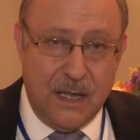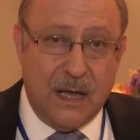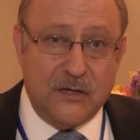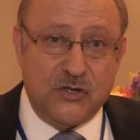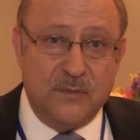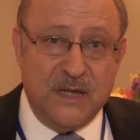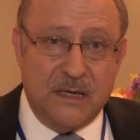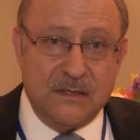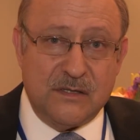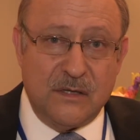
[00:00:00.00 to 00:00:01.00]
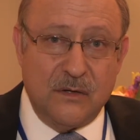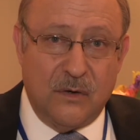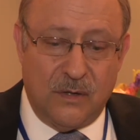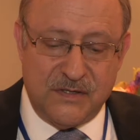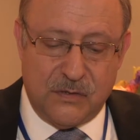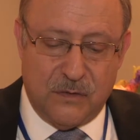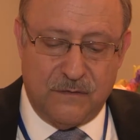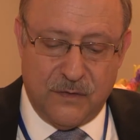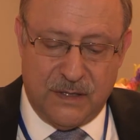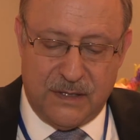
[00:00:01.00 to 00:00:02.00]
uh, should be considered also
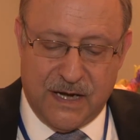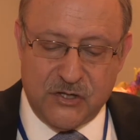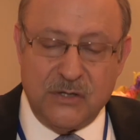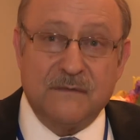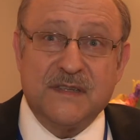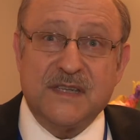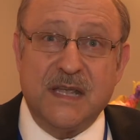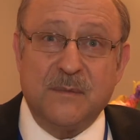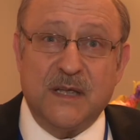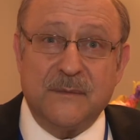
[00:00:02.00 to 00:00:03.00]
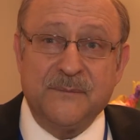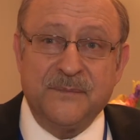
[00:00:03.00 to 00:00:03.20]
for detection of ischemia.